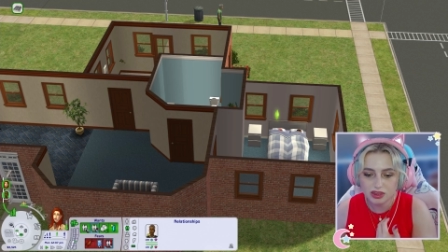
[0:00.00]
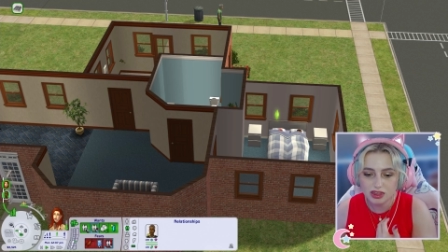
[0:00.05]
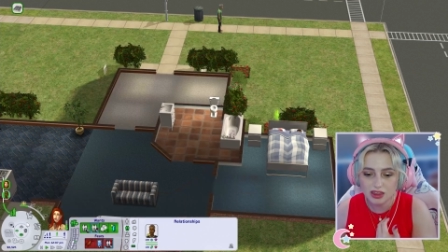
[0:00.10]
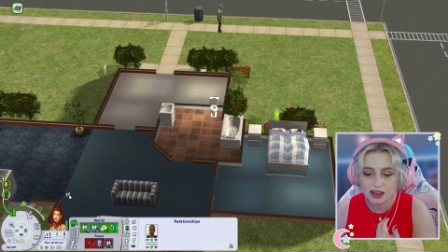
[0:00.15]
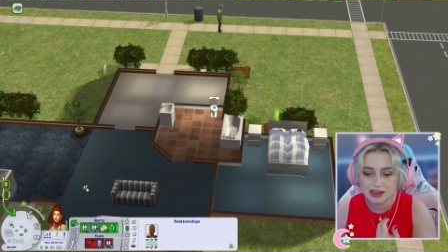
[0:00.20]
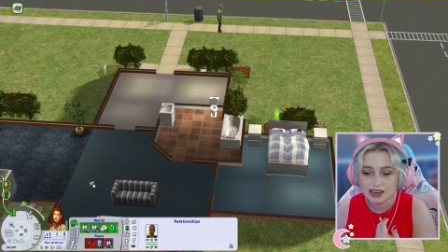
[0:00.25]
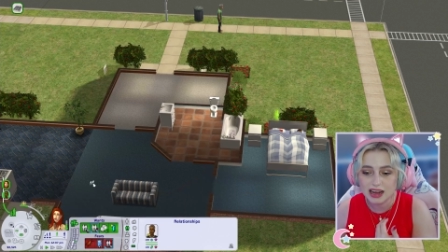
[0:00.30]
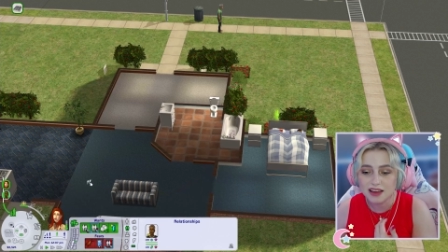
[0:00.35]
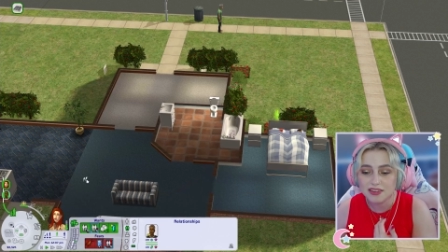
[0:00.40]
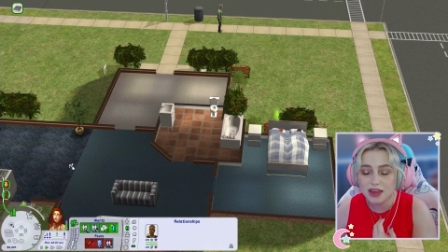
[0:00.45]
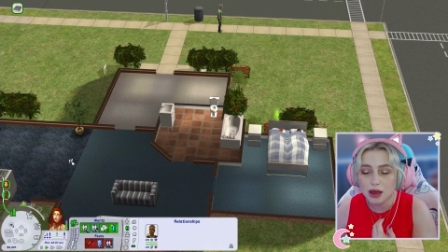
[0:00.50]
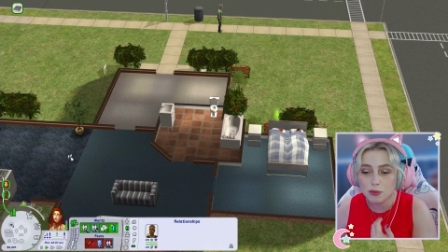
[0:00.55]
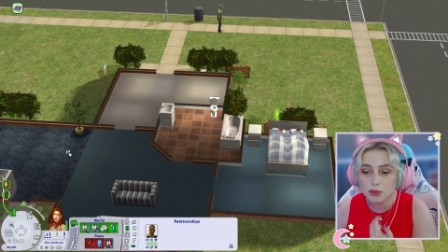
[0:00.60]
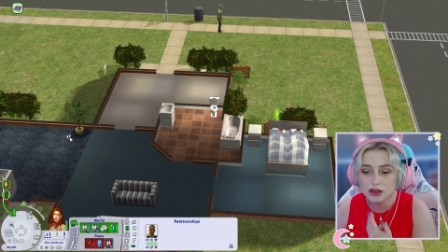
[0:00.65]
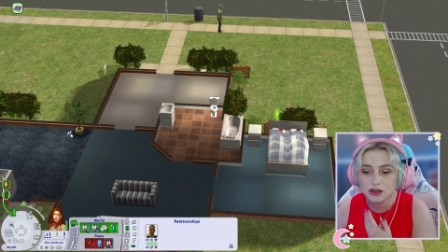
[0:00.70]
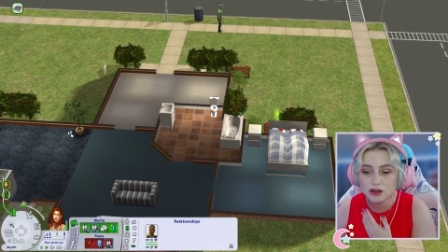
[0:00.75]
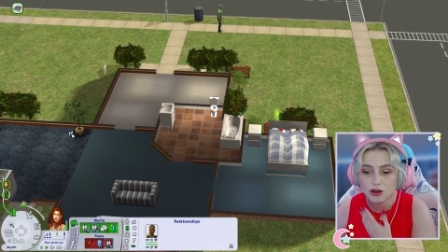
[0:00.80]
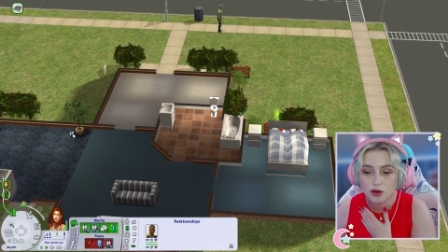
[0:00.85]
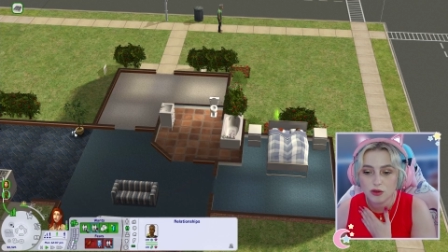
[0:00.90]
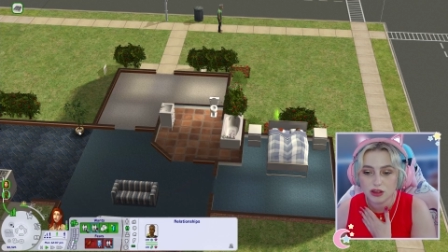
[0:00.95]
now that we
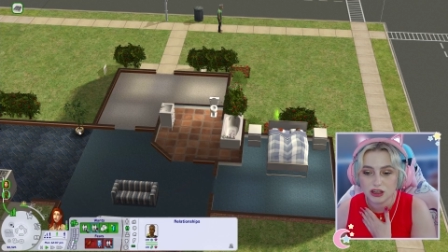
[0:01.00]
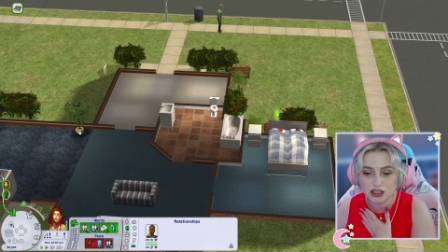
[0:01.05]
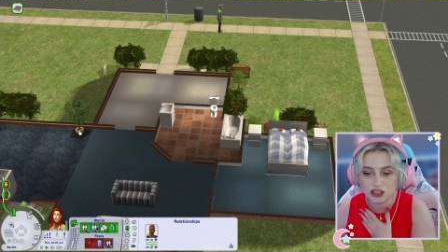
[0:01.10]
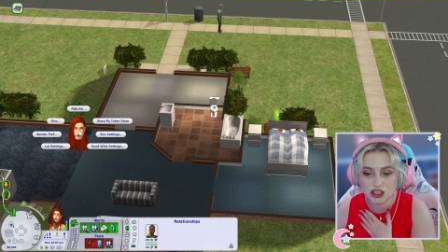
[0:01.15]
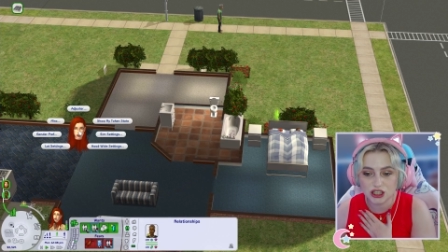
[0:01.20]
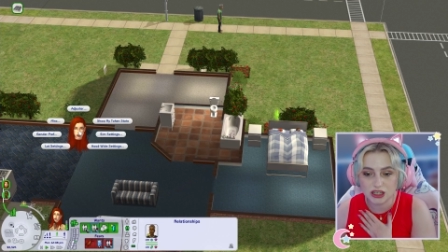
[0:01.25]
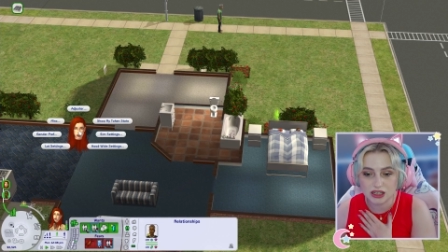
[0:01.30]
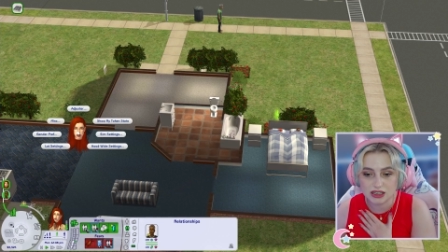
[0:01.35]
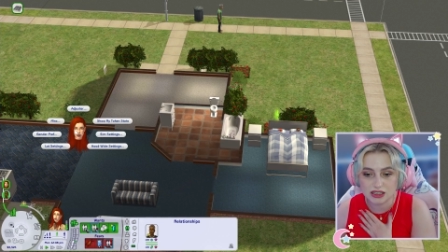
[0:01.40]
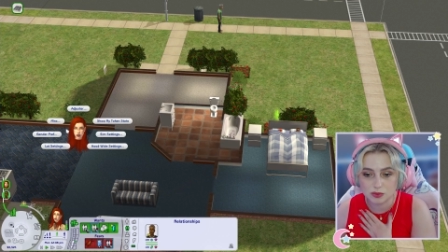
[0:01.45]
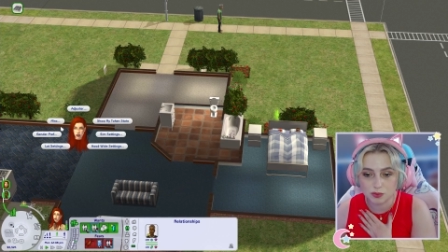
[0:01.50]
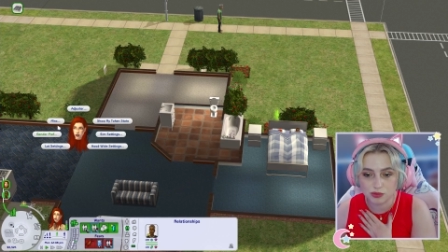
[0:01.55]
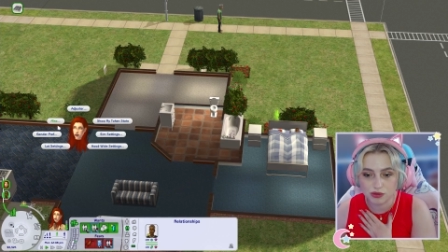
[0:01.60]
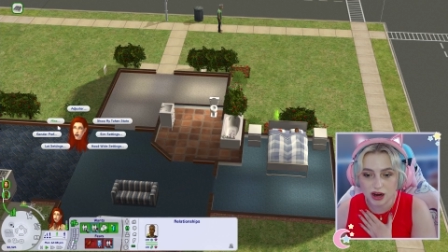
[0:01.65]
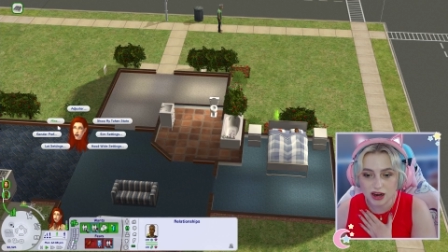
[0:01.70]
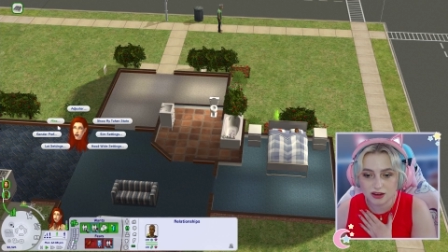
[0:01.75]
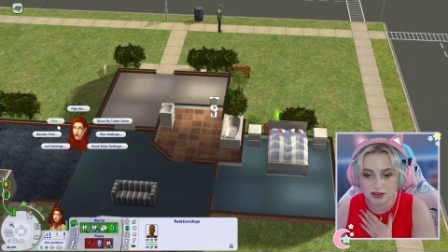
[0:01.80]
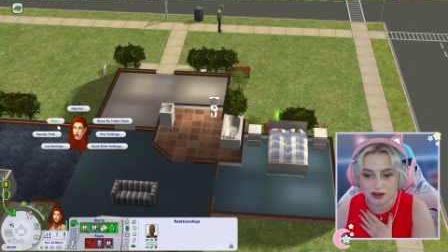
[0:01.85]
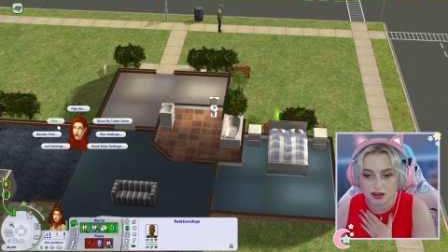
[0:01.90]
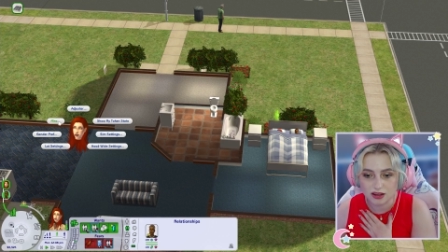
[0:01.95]
know that she is
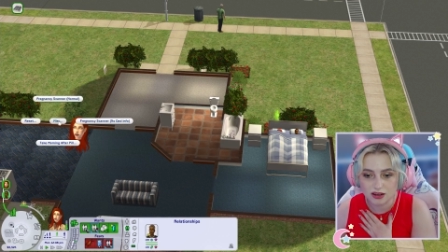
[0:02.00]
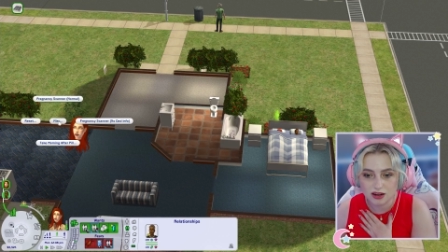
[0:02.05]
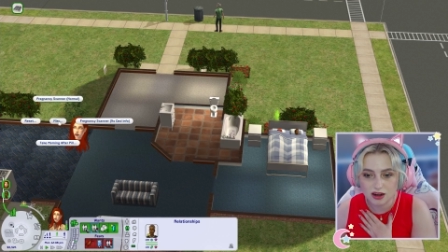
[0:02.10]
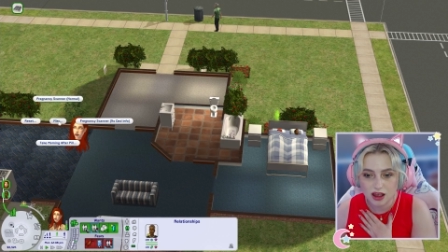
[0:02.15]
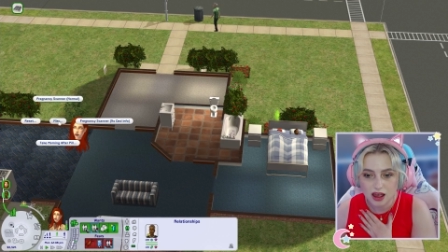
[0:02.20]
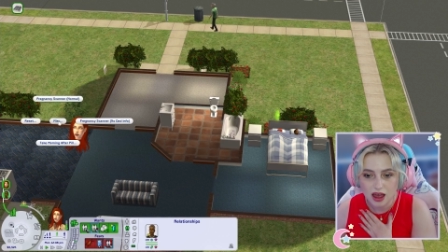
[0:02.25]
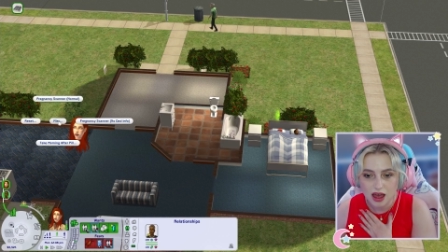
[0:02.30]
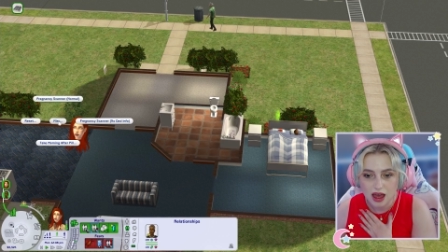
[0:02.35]
pregnant,